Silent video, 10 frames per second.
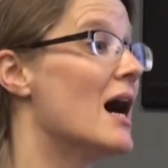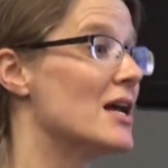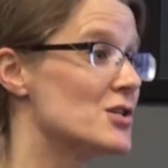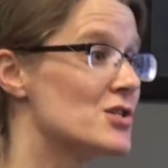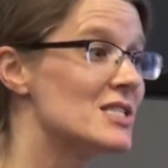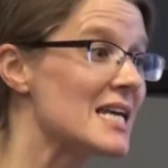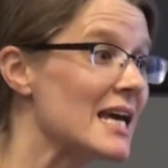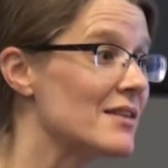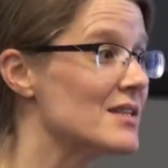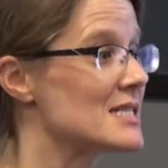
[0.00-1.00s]

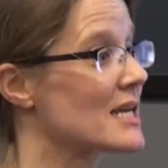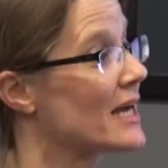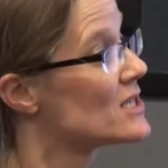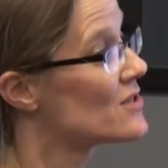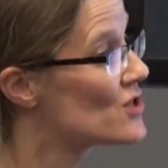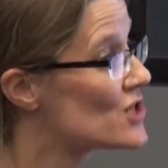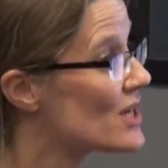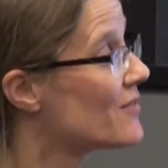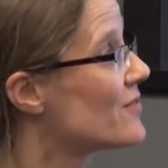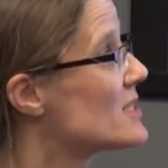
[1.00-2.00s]
understand these kinds of
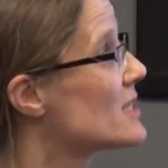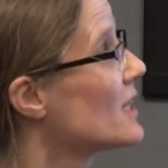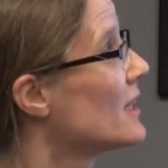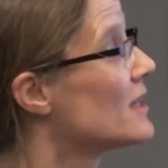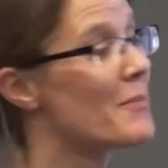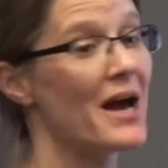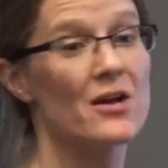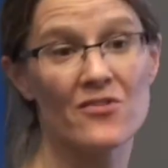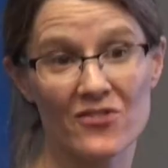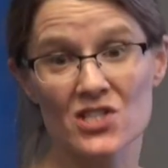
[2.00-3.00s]
shifts in
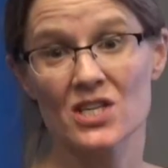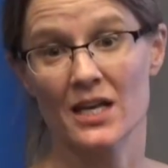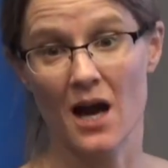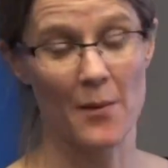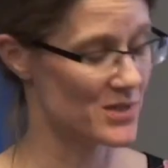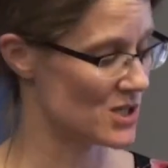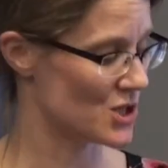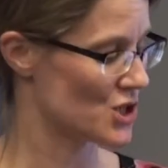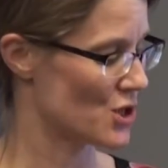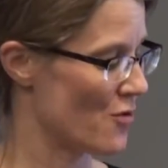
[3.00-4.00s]
biodiversity
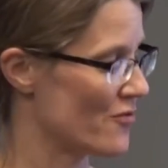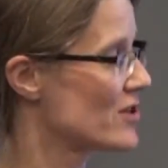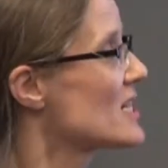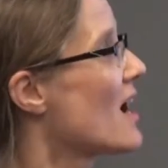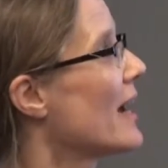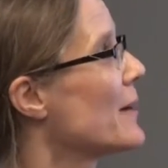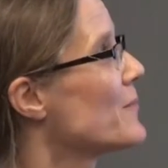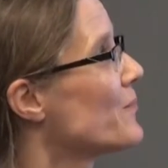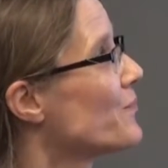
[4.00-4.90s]
composition over time.